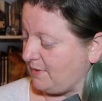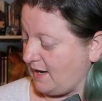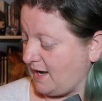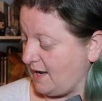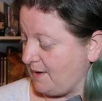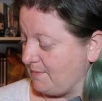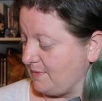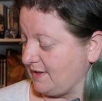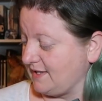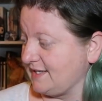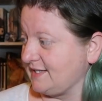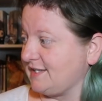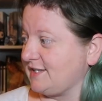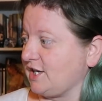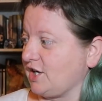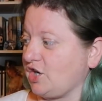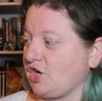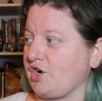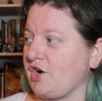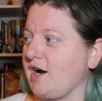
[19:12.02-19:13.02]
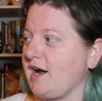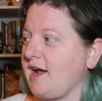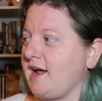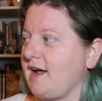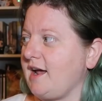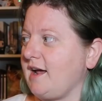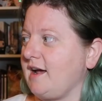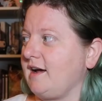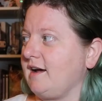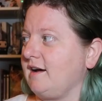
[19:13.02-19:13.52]
by Melissa
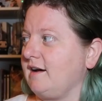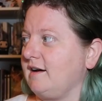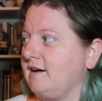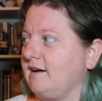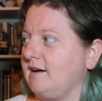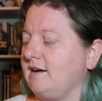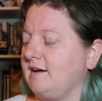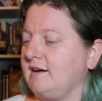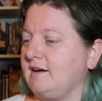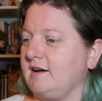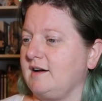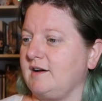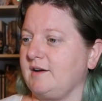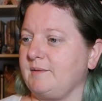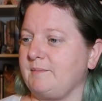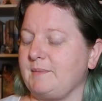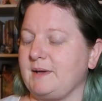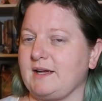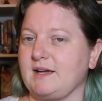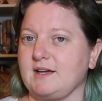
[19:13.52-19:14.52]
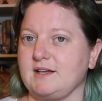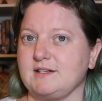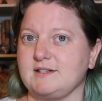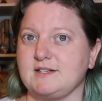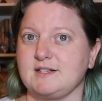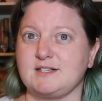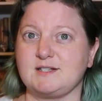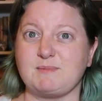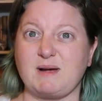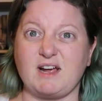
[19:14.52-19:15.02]
Gray, because
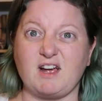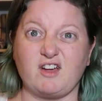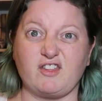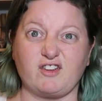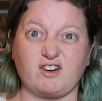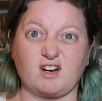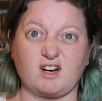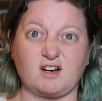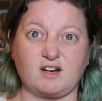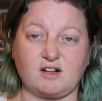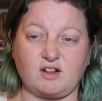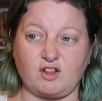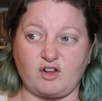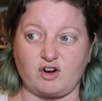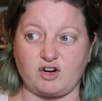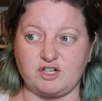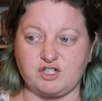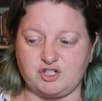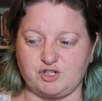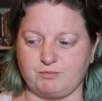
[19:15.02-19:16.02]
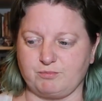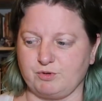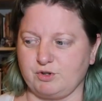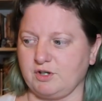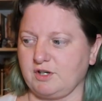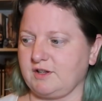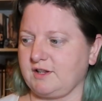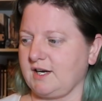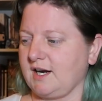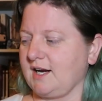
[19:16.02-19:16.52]
this is my other larger
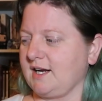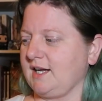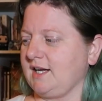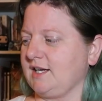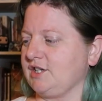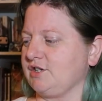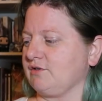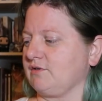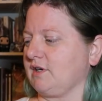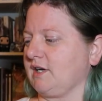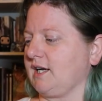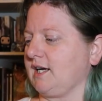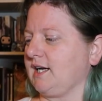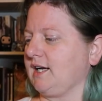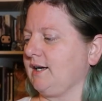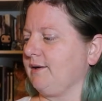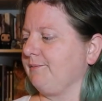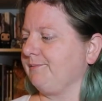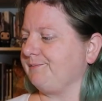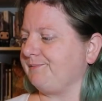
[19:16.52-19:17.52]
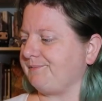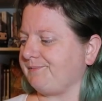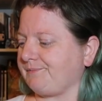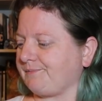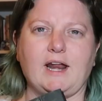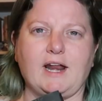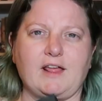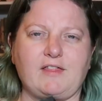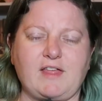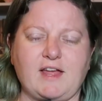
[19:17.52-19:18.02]
book that I need to read.
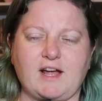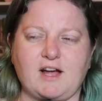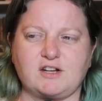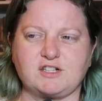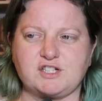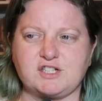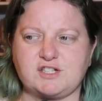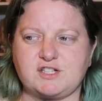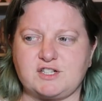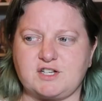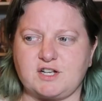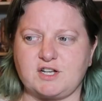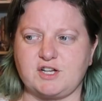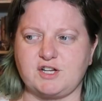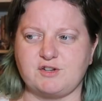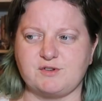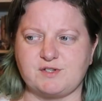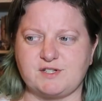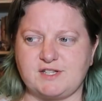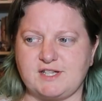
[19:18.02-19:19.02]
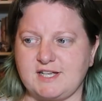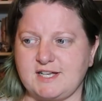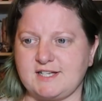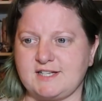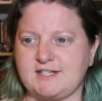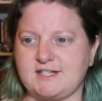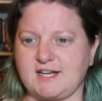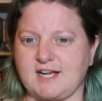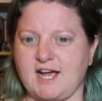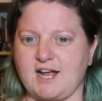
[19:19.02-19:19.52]
And I think I'll just use
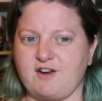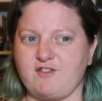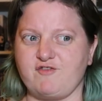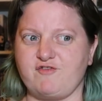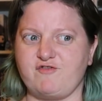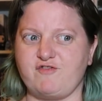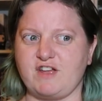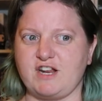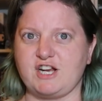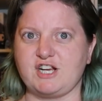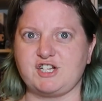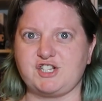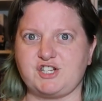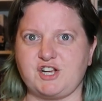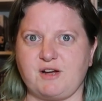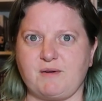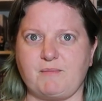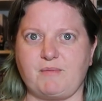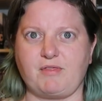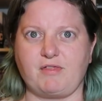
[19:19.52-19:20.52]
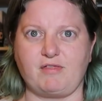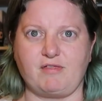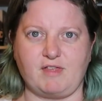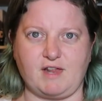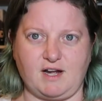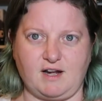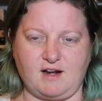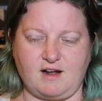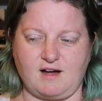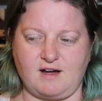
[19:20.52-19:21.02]
this to kind of finish up
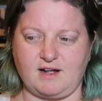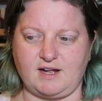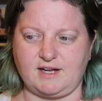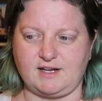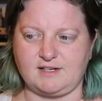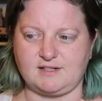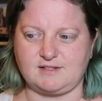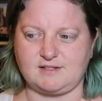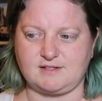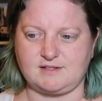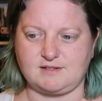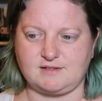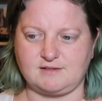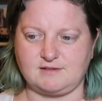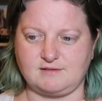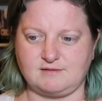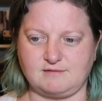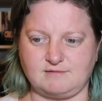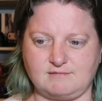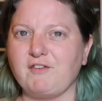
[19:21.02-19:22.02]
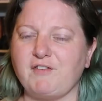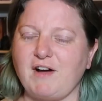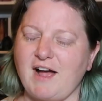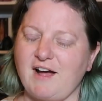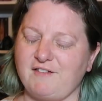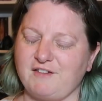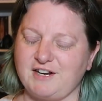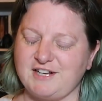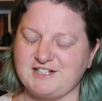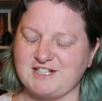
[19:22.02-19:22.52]
the night, if I
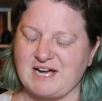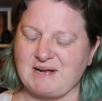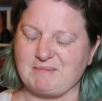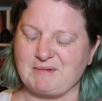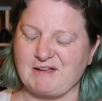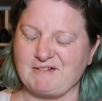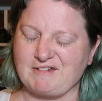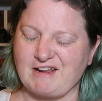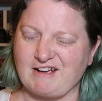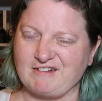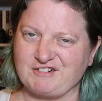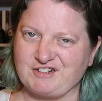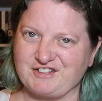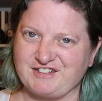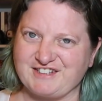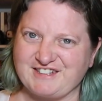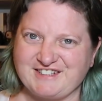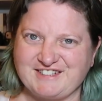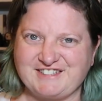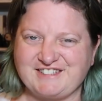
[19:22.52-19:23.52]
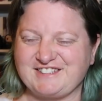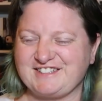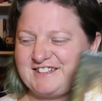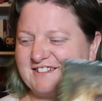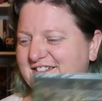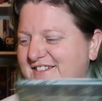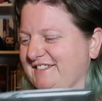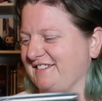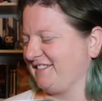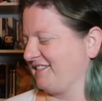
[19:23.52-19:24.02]
have any time left after this.
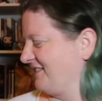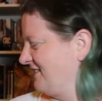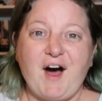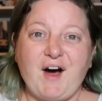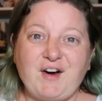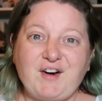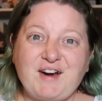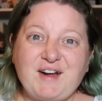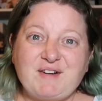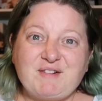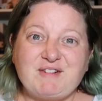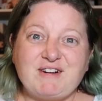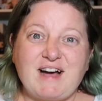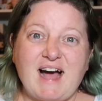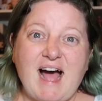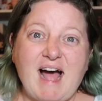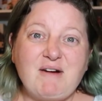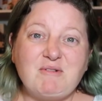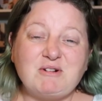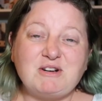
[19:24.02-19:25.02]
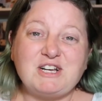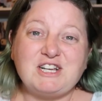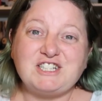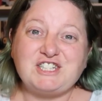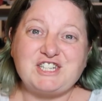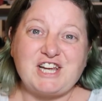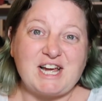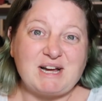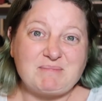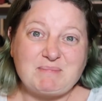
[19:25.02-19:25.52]
Alright, well, I will
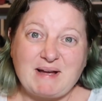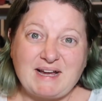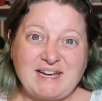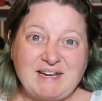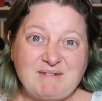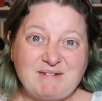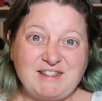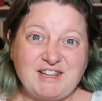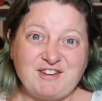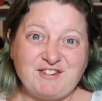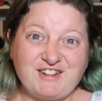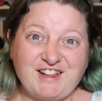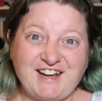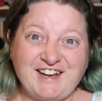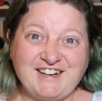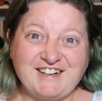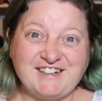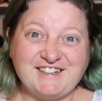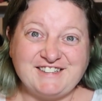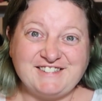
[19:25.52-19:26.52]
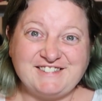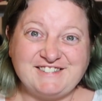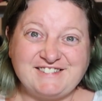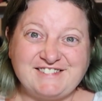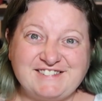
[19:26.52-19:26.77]
check back in with you later.